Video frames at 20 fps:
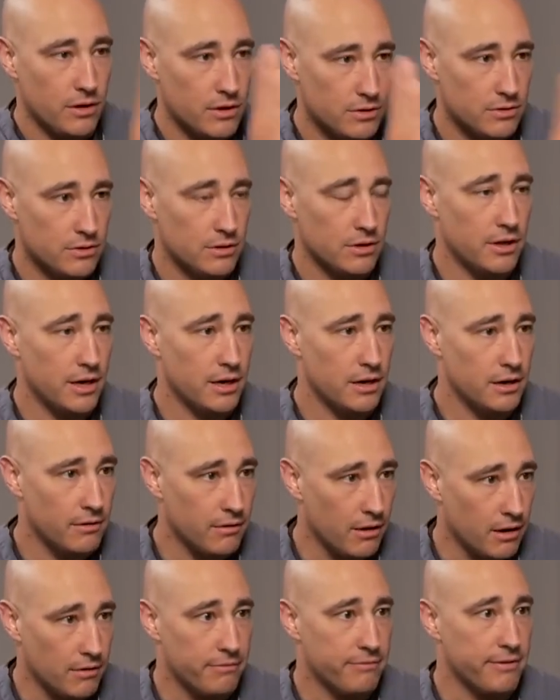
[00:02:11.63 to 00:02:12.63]
so that
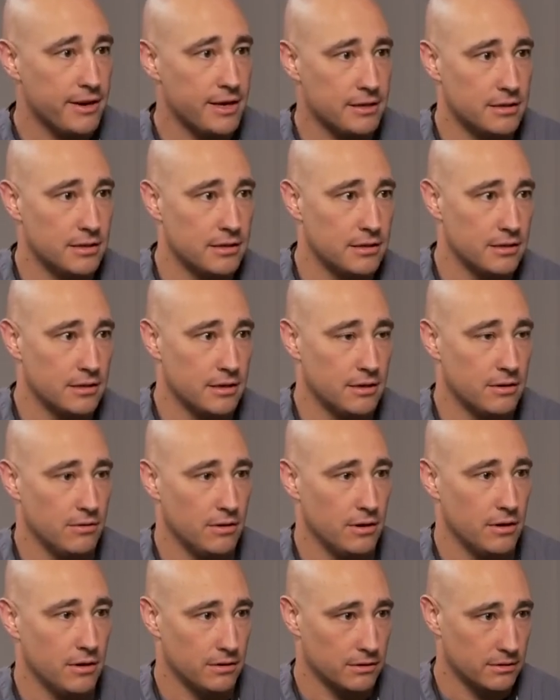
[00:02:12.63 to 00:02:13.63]
our faces
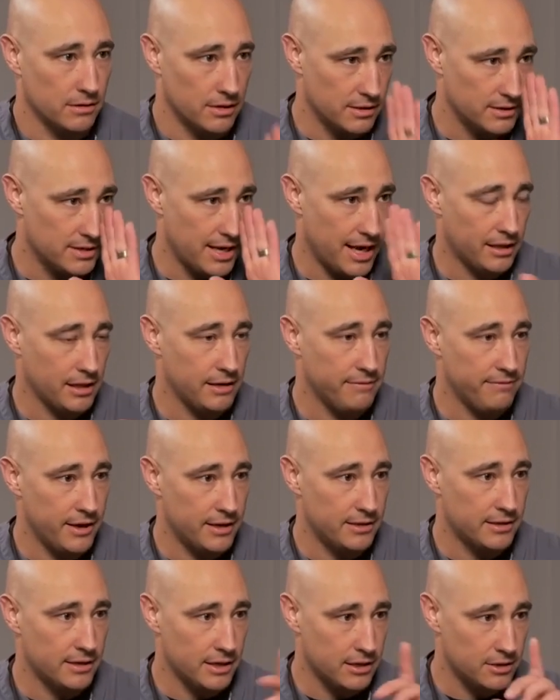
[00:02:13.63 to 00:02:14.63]
are exactly
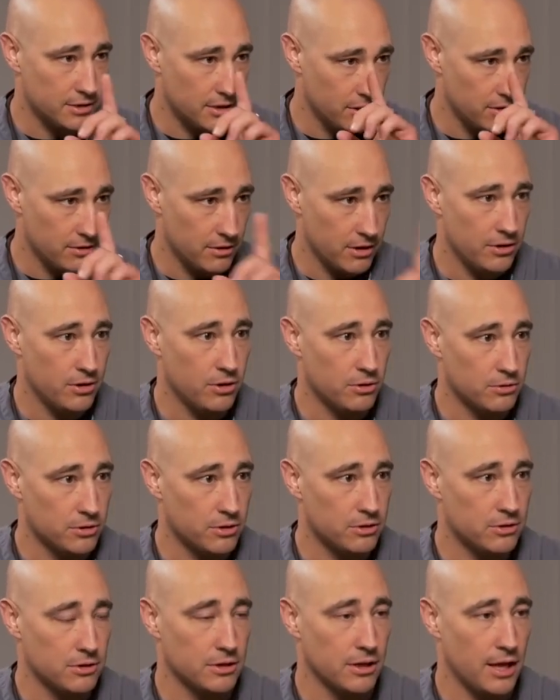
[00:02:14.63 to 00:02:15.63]
facing each other, our
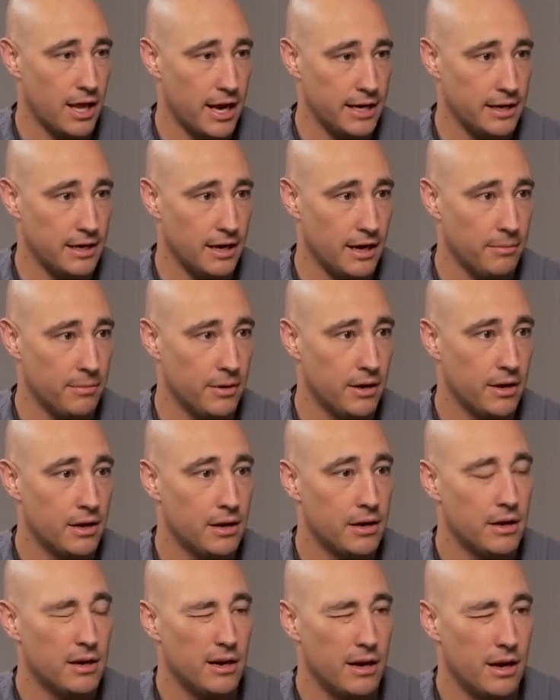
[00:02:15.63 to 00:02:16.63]
noses are lined up.
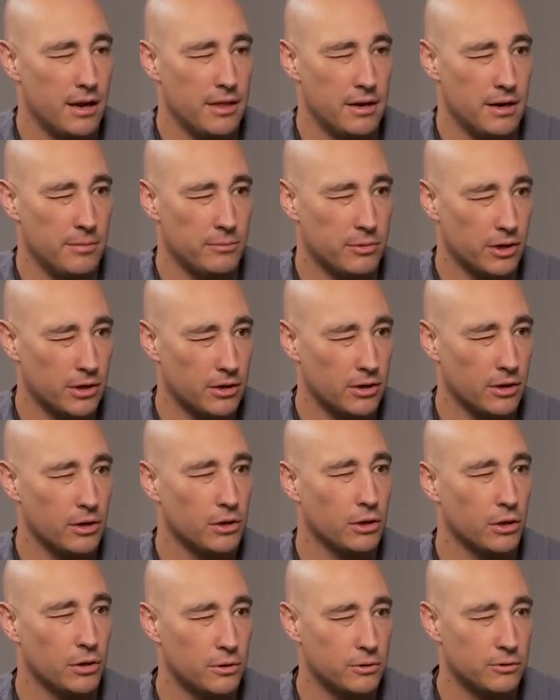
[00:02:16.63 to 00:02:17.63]
And then I'm going to
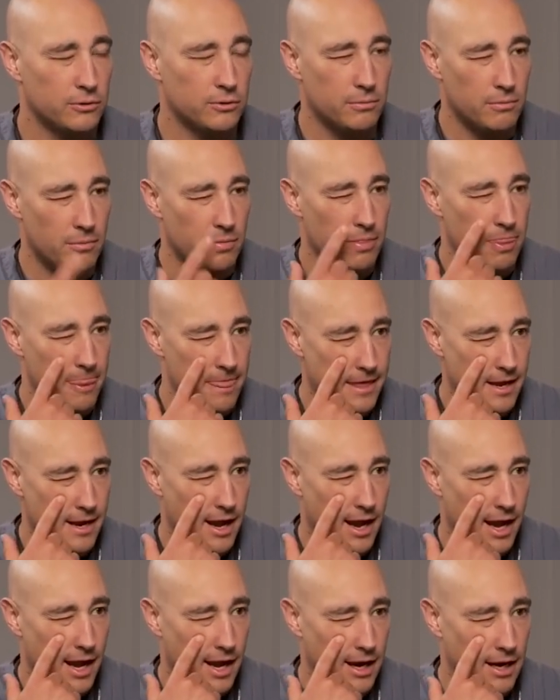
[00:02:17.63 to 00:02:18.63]
close the
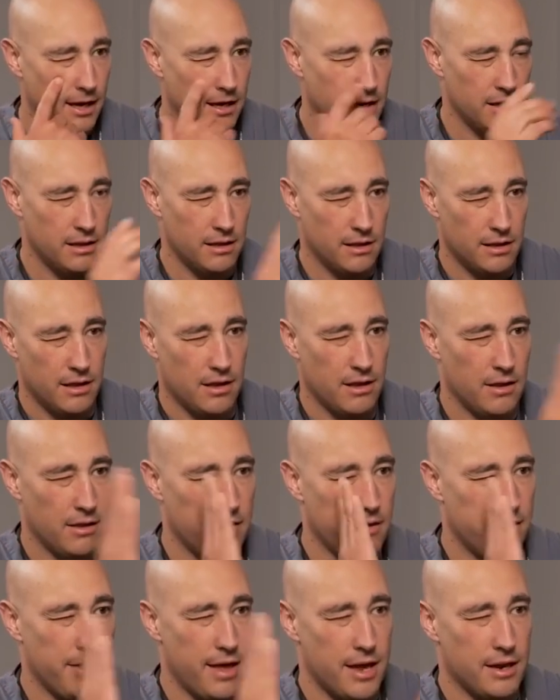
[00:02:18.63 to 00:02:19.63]
eye
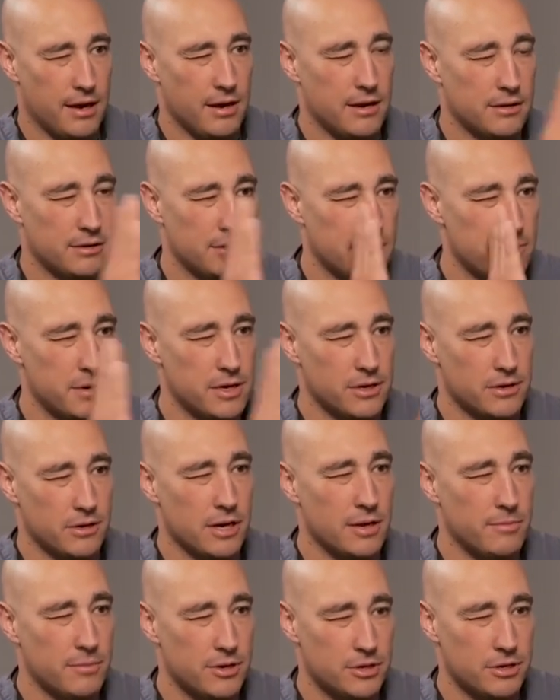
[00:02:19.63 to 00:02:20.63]
that is the mirror
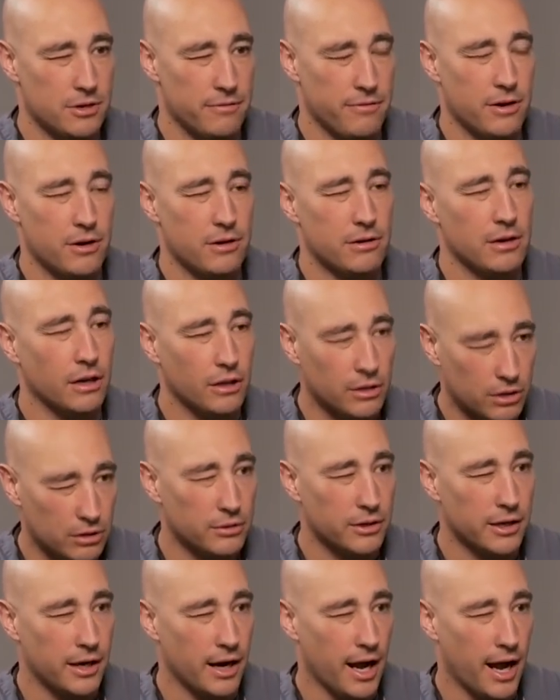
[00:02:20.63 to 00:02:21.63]
image of her
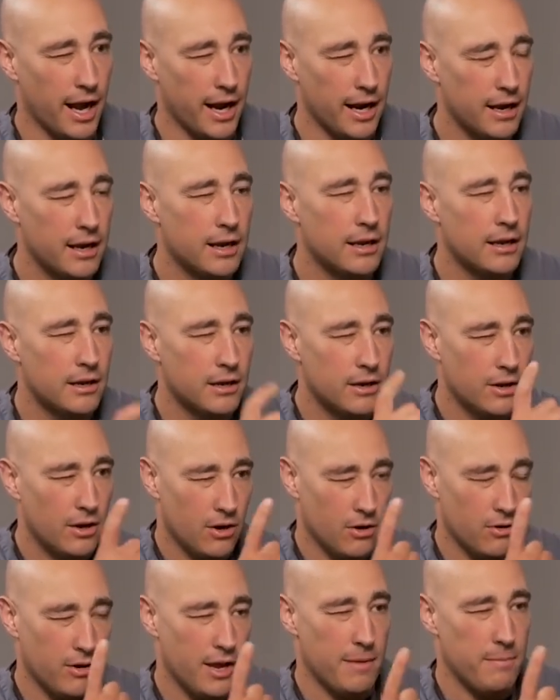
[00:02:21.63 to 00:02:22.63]
occluded eye.
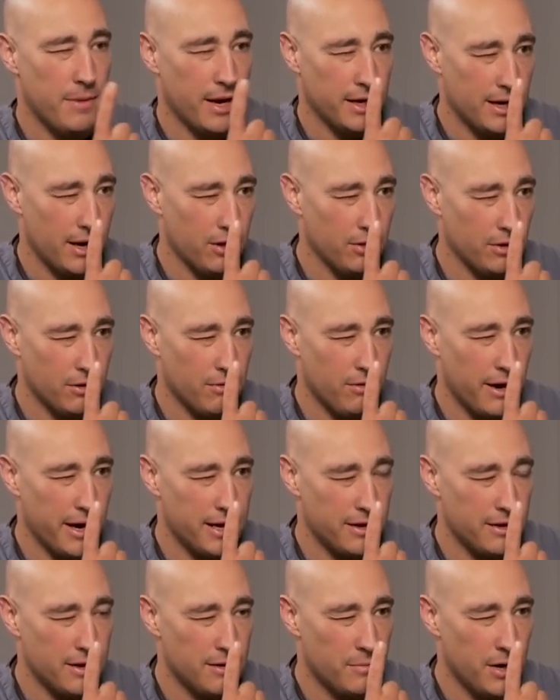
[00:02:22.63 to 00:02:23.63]
Okay, Meg, now look right
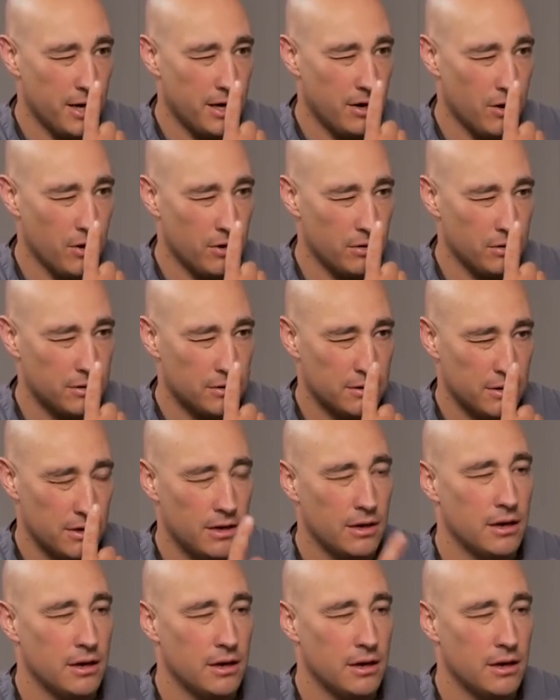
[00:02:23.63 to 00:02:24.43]
here at my nose,